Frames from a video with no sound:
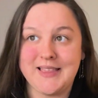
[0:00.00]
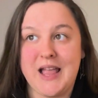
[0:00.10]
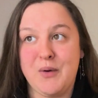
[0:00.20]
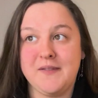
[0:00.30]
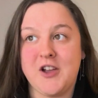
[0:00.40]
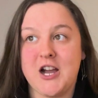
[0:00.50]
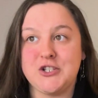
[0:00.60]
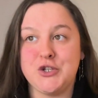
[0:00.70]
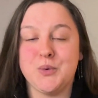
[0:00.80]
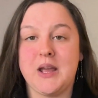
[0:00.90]
Now I've got
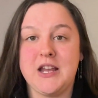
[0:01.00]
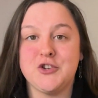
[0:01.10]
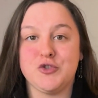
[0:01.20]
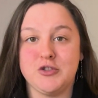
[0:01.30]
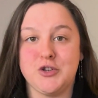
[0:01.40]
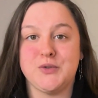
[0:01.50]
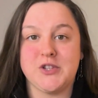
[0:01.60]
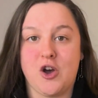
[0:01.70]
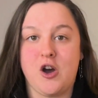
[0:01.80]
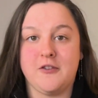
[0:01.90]
to introduce
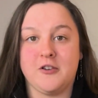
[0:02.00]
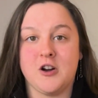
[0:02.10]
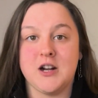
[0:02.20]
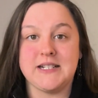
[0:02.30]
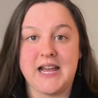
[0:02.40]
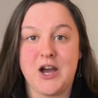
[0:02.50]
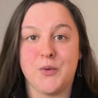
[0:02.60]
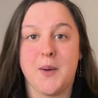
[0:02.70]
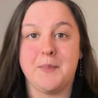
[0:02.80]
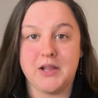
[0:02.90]
the offer
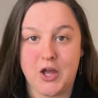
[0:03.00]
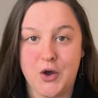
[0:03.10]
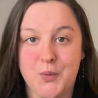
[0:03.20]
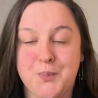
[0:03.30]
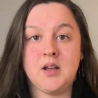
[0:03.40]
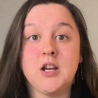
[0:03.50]
down below.